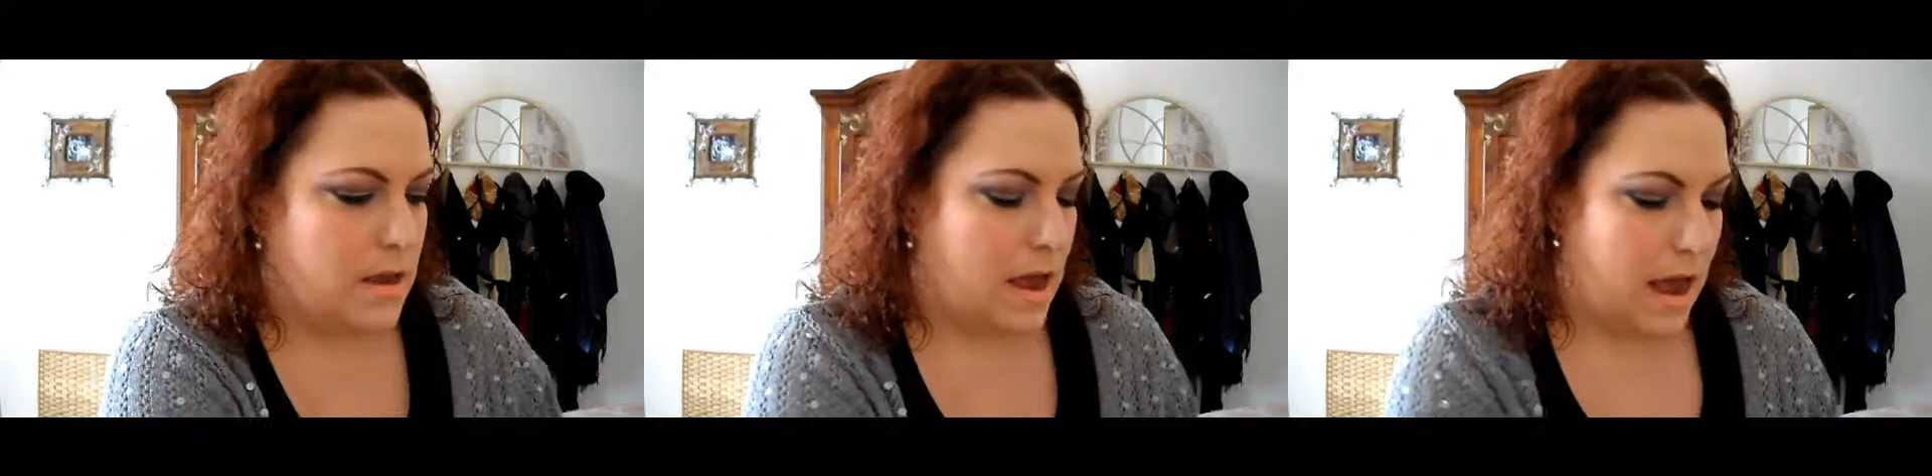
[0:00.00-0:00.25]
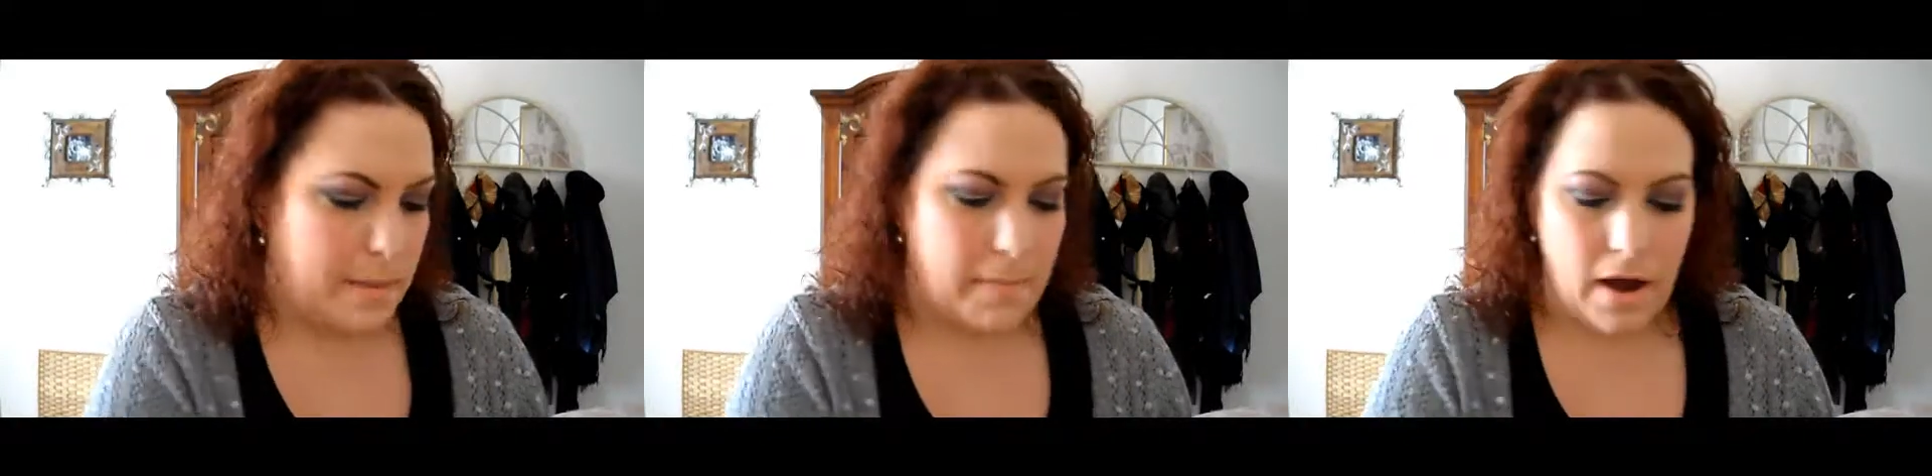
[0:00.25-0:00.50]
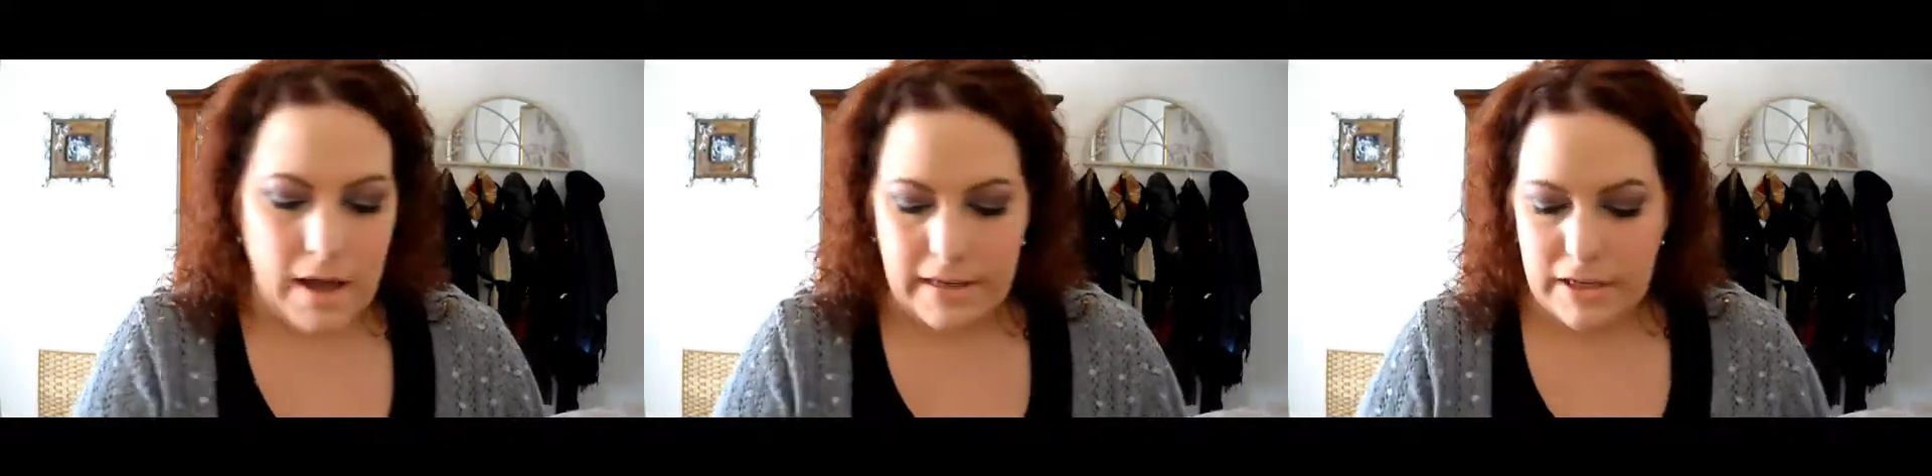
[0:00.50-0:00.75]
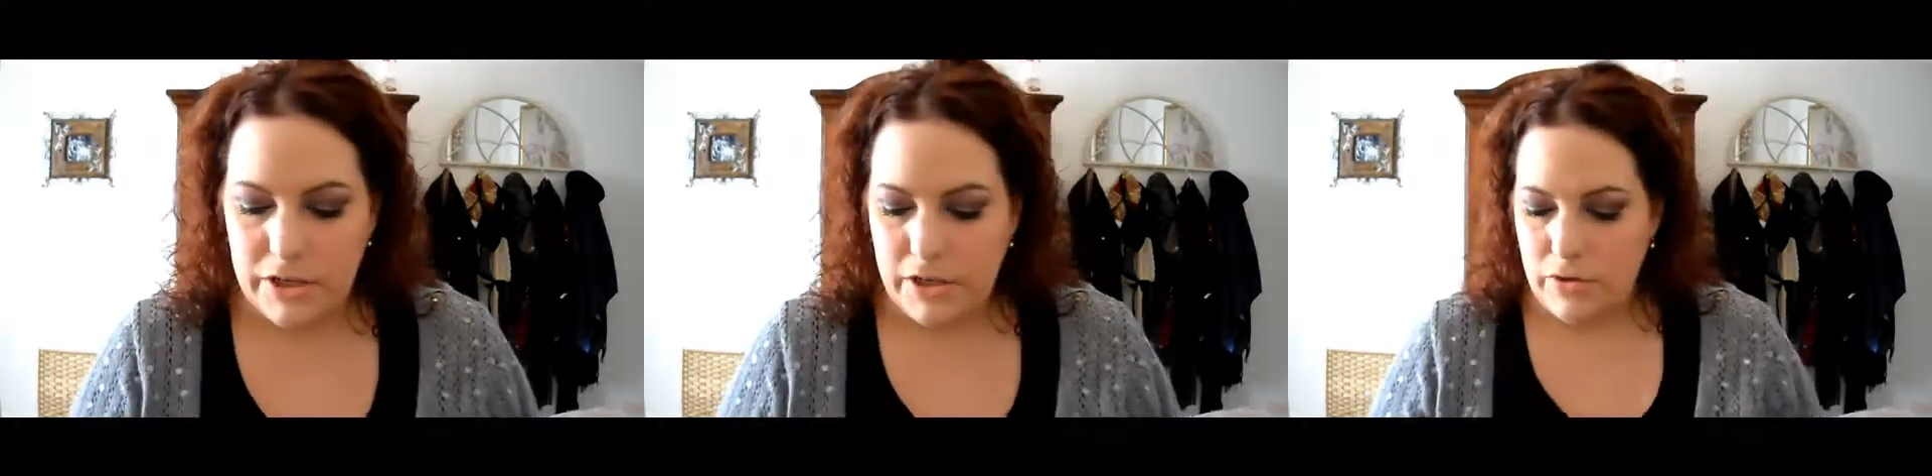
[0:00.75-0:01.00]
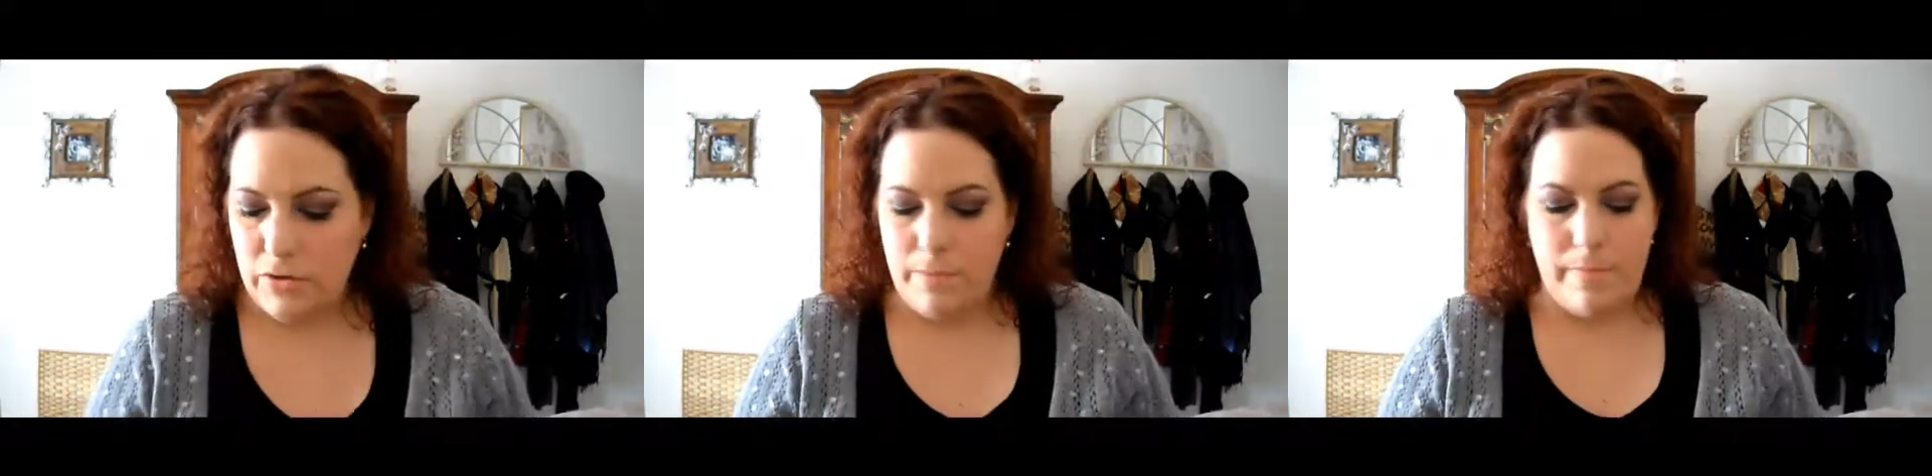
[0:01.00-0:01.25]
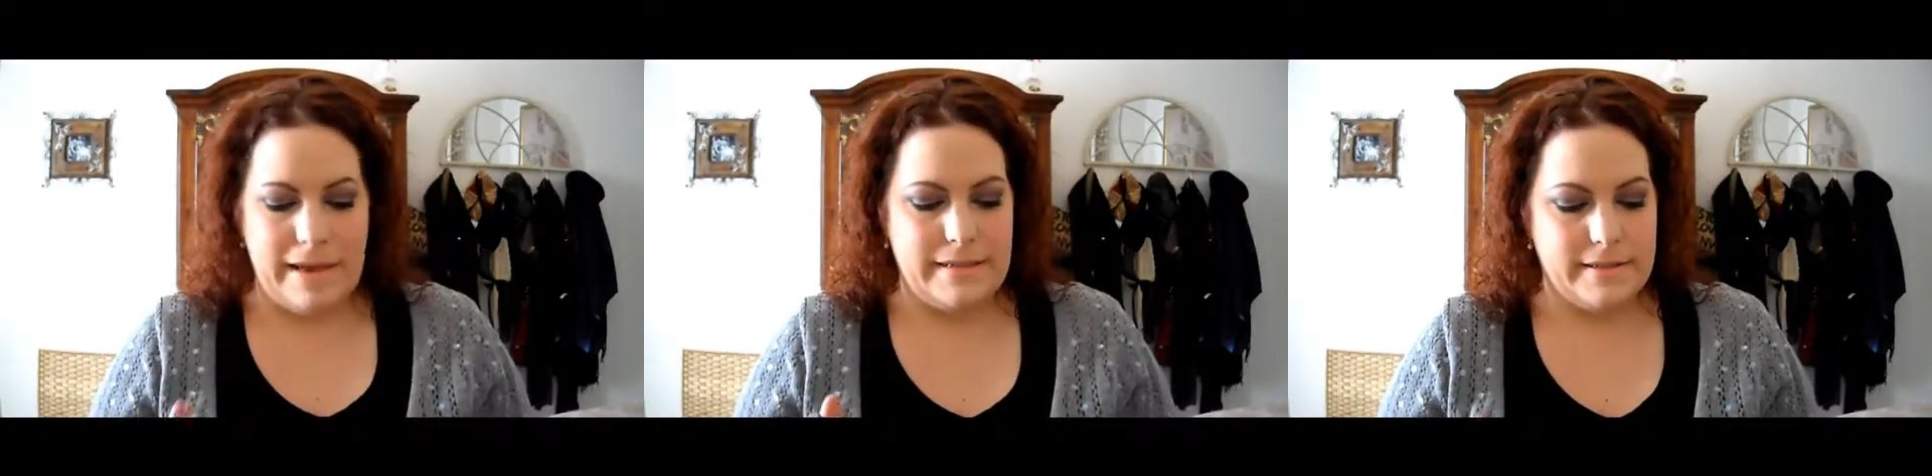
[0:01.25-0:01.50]
I bought a new
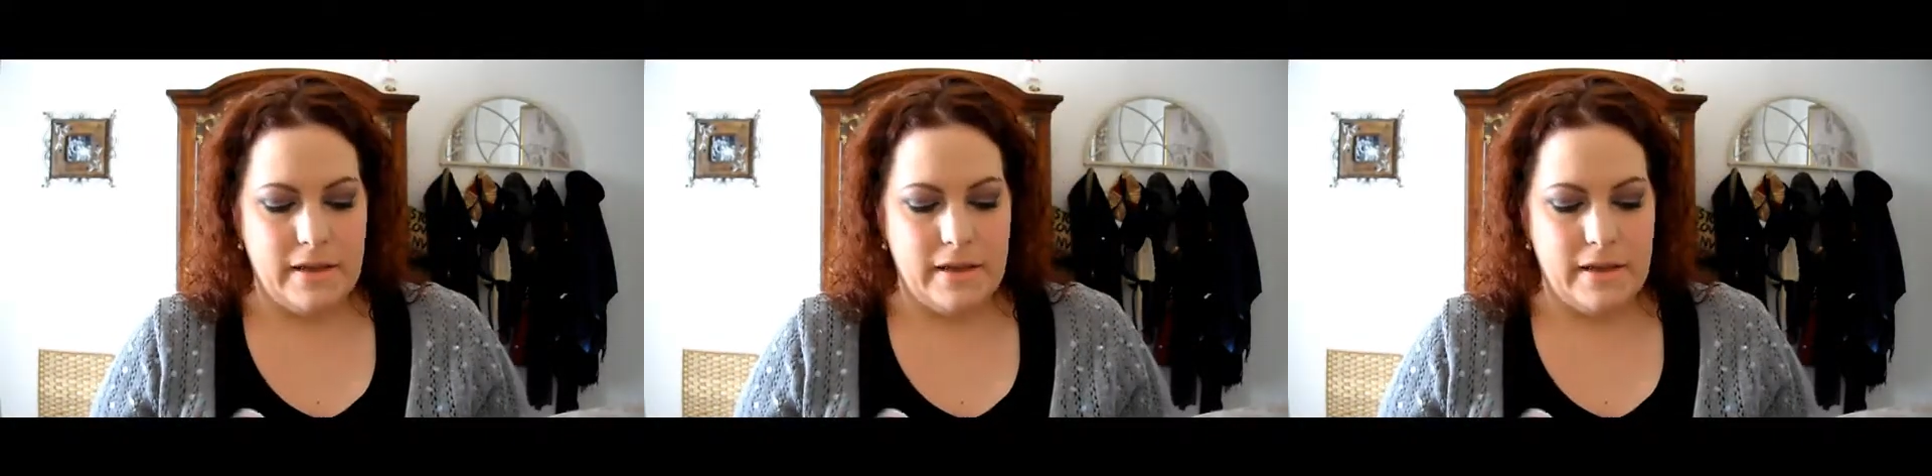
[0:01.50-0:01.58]
base